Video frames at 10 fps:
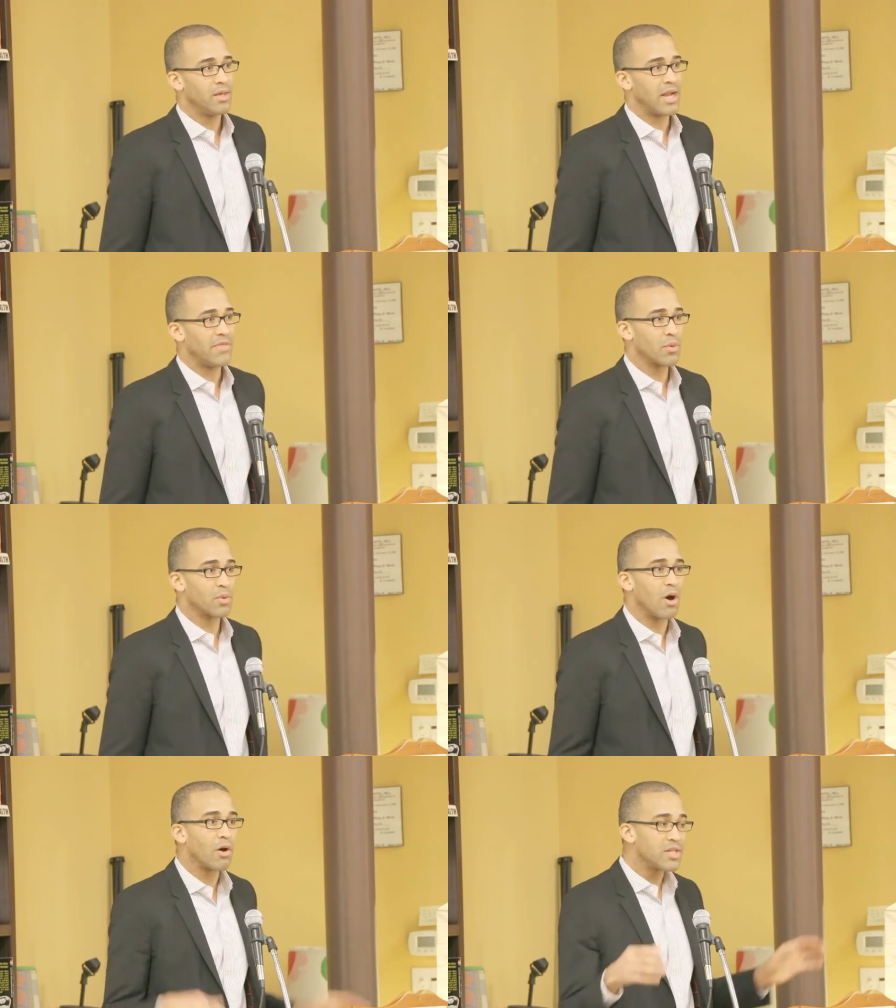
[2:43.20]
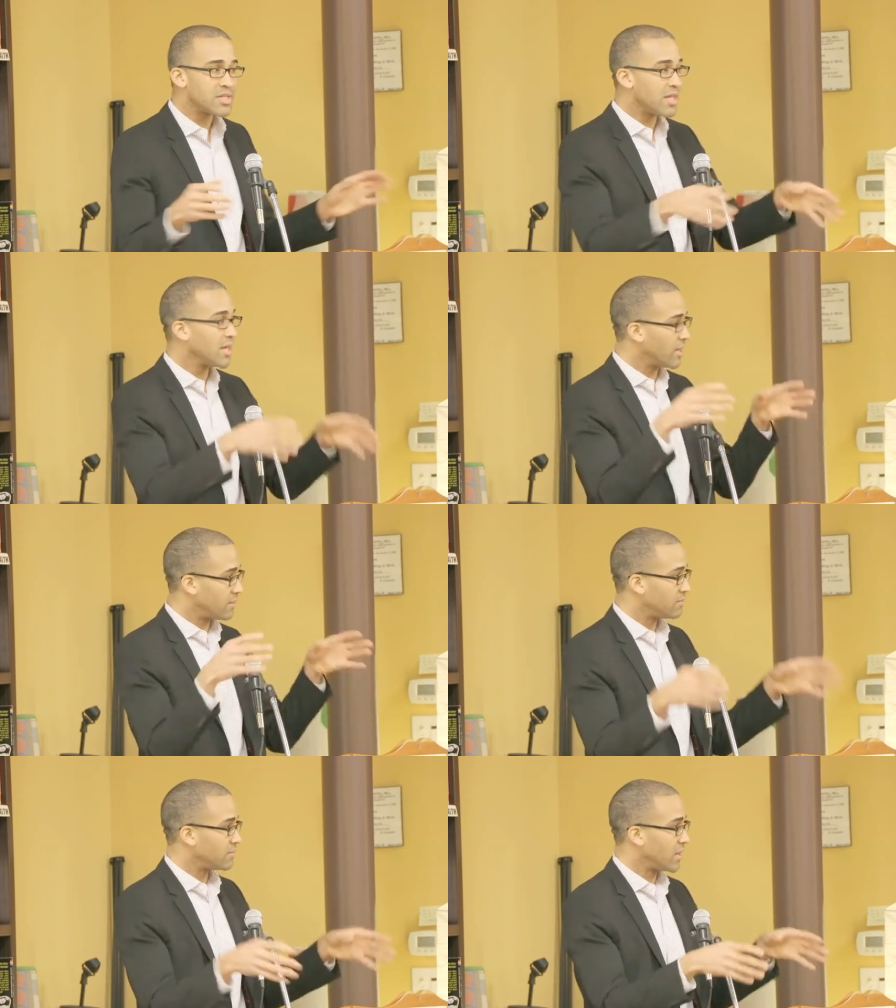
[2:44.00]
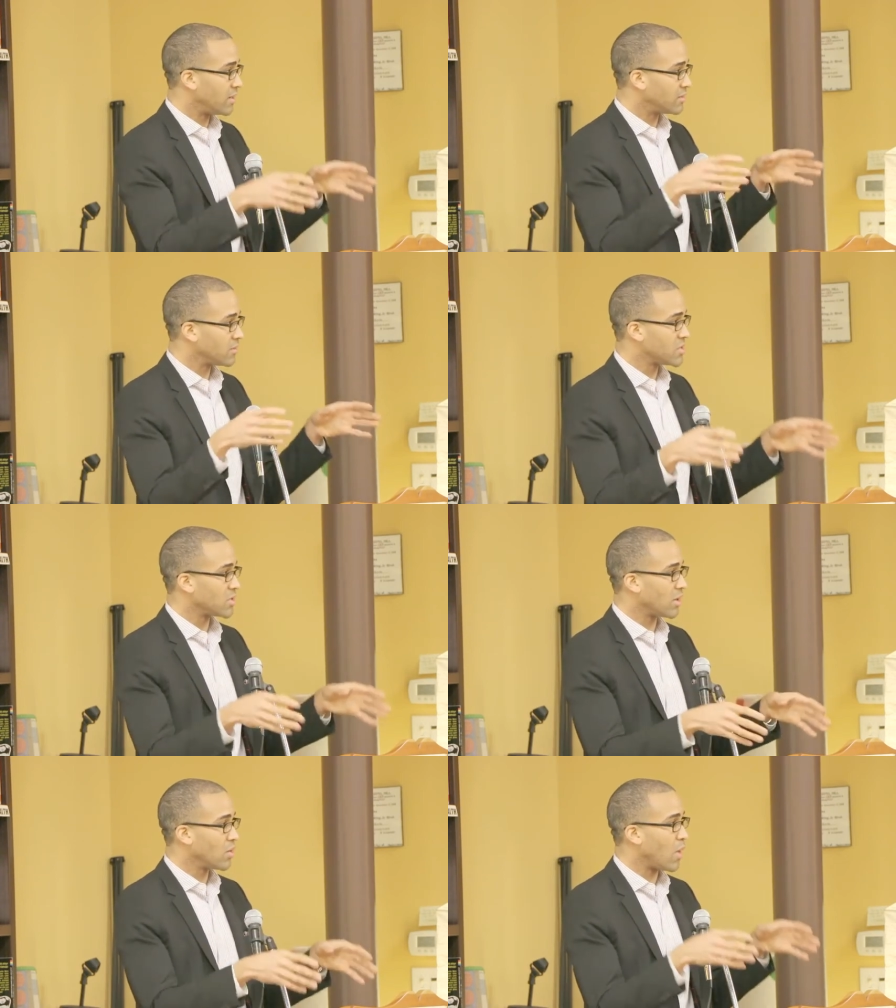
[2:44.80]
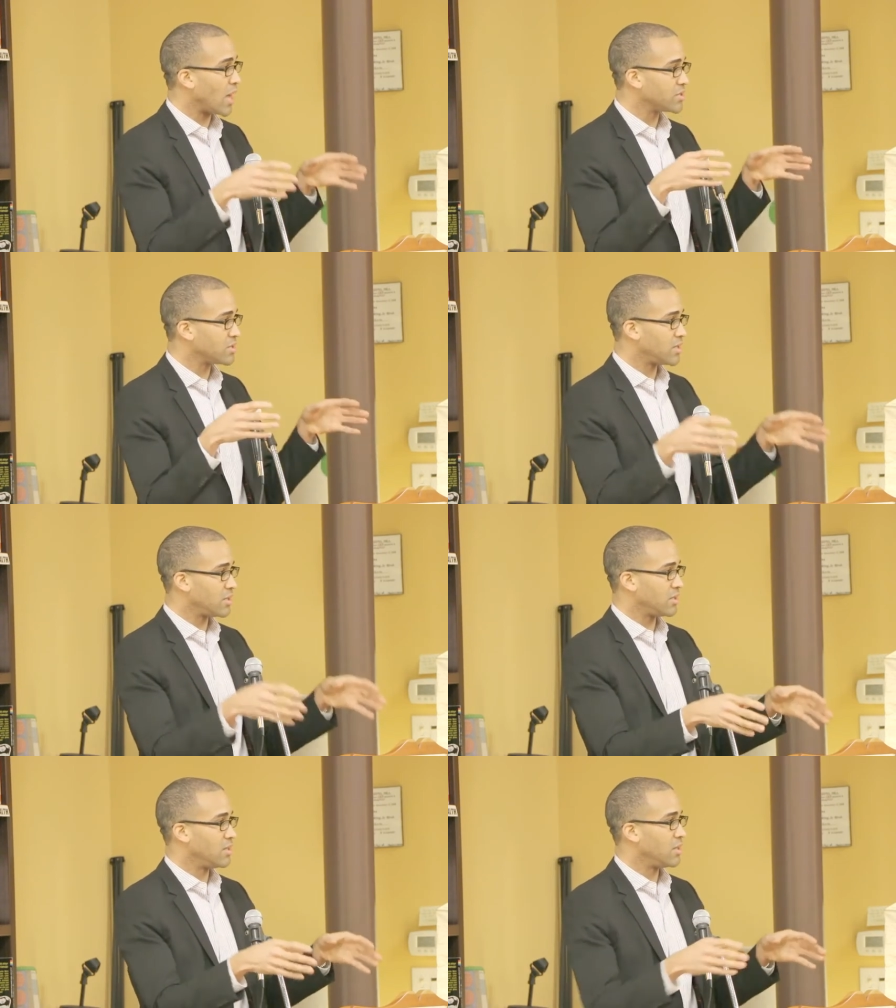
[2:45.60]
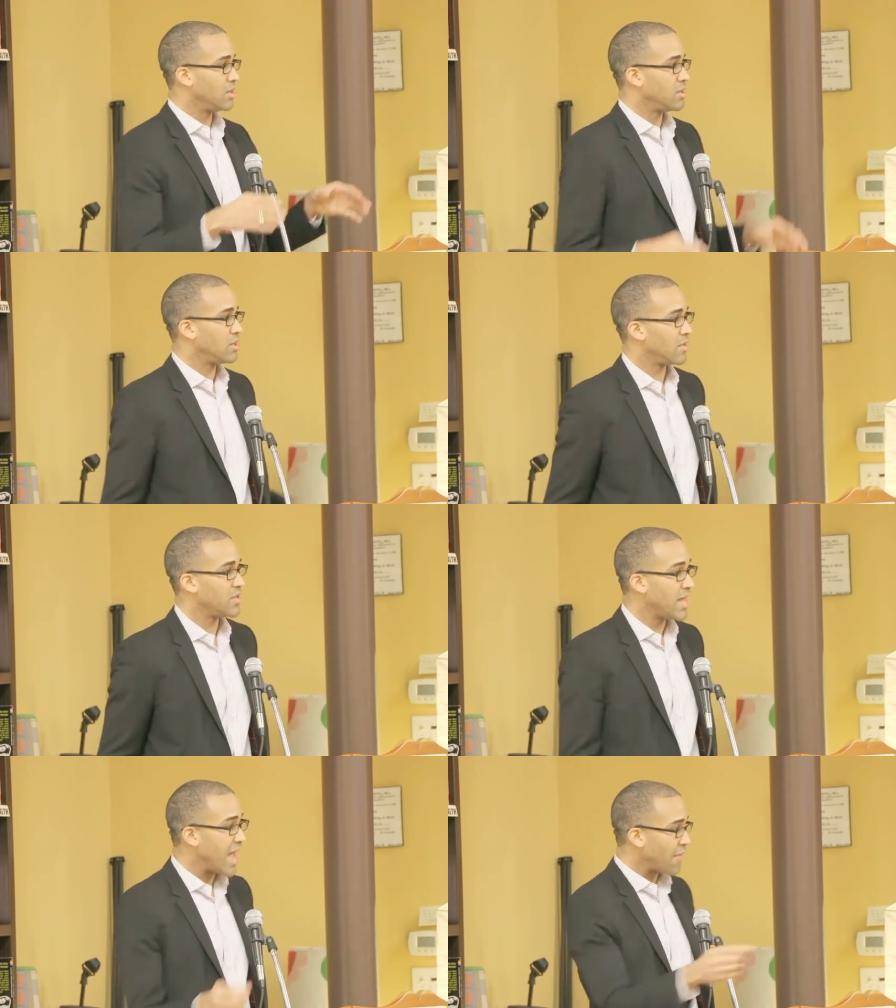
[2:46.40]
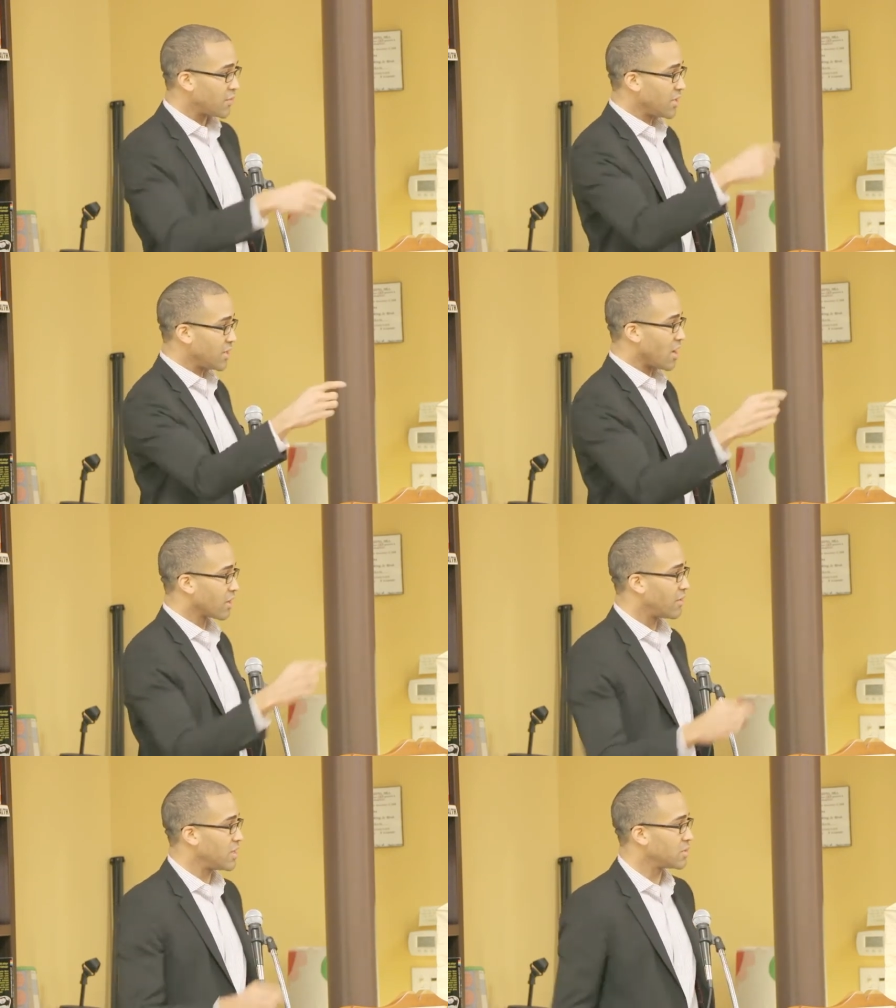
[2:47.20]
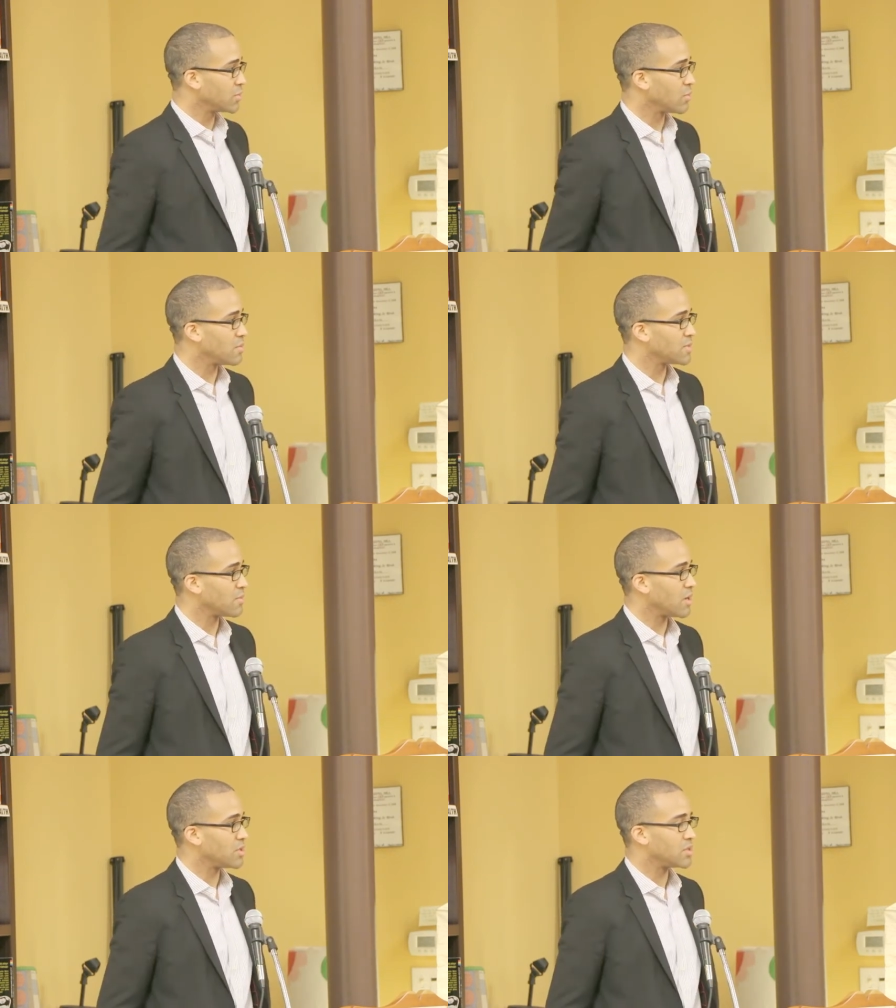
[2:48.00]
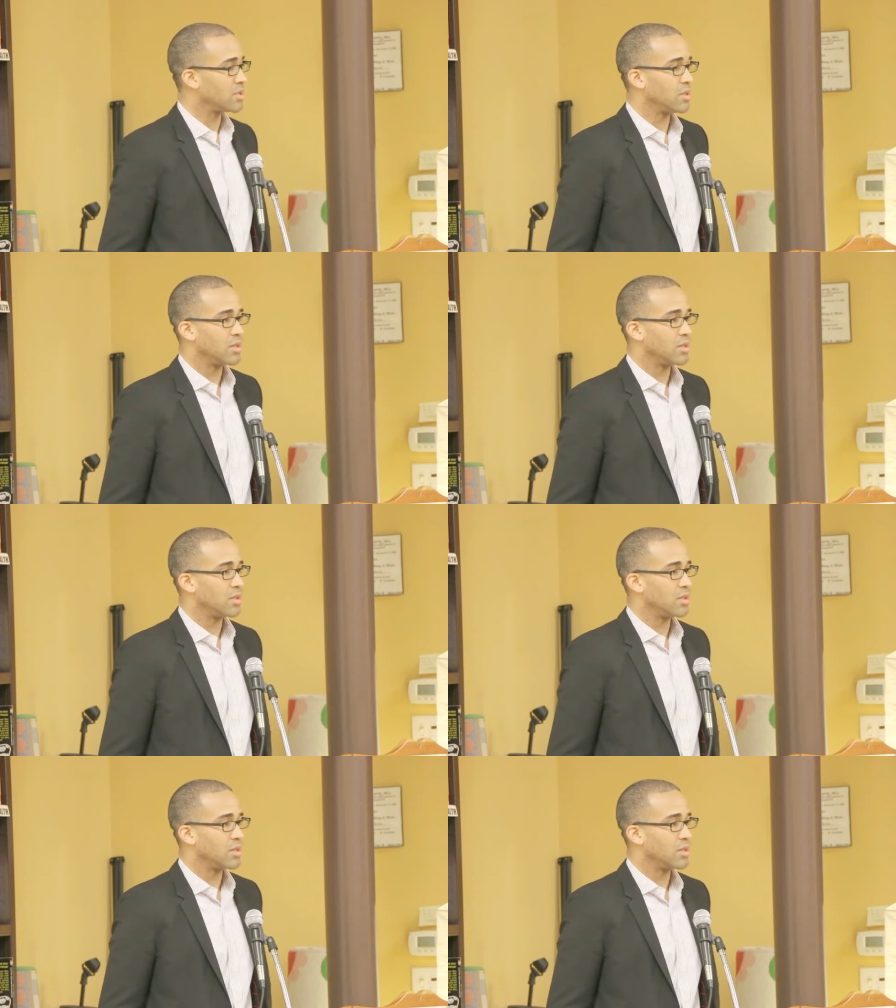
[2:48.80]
And I think we're already seeing it, right? We saw it in Washington the day after the inauguration of the Women's March.